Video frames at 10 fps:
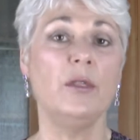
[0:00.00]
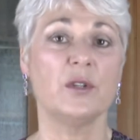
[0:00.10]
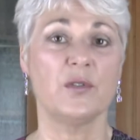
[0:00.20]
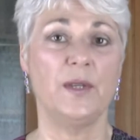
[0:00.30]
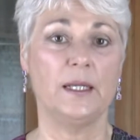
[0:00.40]

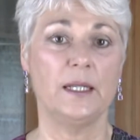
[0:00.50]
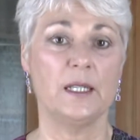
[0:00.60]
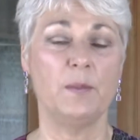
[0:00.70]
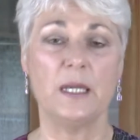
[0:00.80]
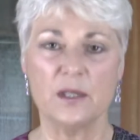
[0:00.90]
those
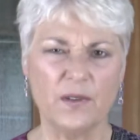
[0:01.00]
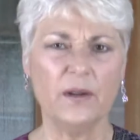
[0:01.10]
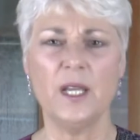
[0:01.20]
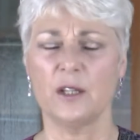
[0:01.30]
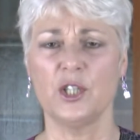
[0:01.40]
feelings, because
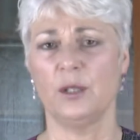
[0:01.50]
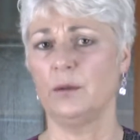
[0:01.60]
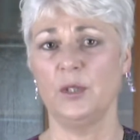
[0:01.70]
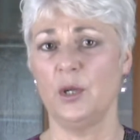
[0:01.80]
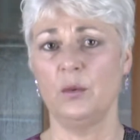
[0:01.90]
very young
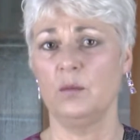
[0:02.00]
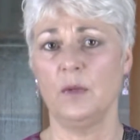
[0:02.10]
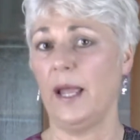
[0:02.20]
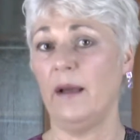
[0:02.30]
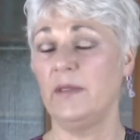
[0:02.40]
children don't
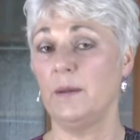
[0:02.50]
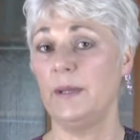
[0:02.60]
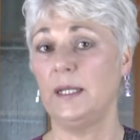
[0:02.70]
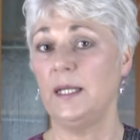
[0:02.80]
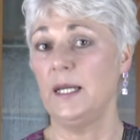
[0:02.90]
have the
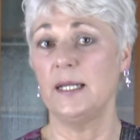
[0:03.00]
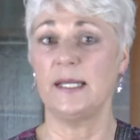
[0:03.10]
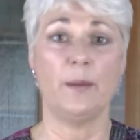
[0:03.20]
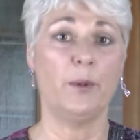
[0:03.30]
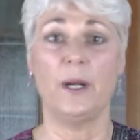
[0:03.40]
ability to
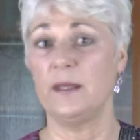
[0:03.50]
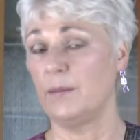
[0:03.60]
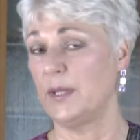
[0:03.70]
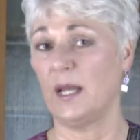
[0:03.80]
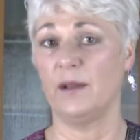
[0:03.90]
separate
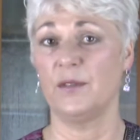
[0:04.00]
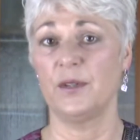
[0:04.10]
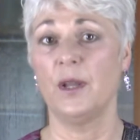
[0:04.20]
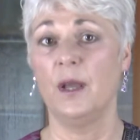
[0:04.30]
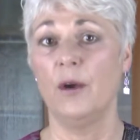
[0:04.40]

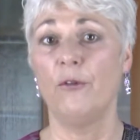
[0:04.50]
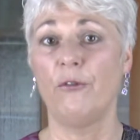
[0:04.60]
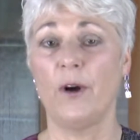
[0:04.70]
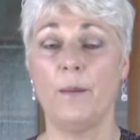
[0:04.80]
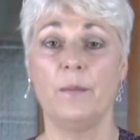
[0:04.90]
themselves
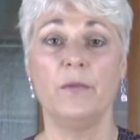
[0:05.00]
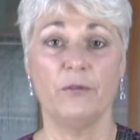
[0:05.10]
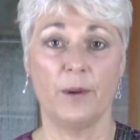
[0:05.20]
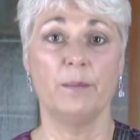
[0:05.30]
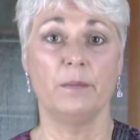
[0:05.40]
from
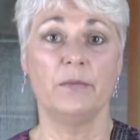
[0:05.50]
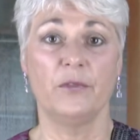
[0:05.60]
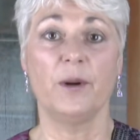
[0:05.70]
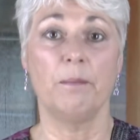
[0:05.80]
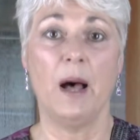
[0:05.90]

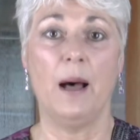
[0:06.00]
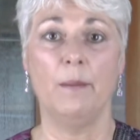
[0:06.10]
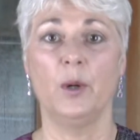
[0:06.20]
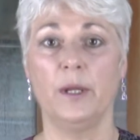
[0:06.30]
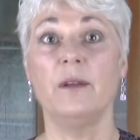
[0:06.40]

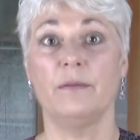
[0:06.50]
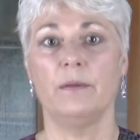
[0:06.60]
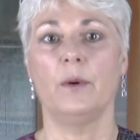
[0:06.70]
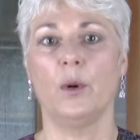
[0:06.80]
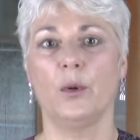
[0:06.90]
mom
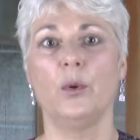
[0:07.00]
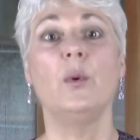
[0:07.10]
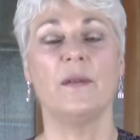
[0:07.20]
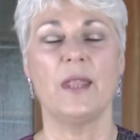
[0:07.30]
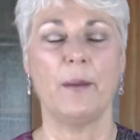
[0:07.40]
or
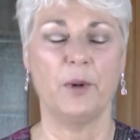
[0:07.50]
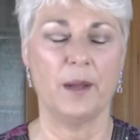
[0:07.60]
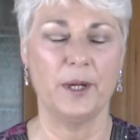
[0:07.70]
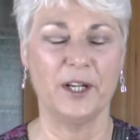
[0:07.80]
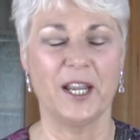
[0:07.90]
whoever that
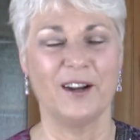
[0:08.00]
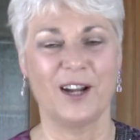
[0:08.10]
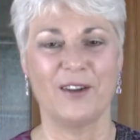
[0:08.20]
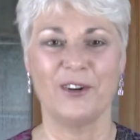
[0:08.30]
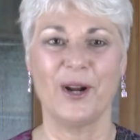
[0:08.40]
primary
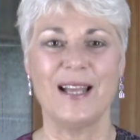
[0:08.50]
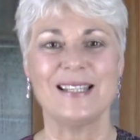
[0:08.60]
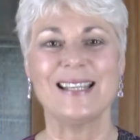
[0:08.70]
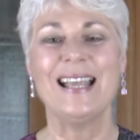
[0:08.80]
caregiver is.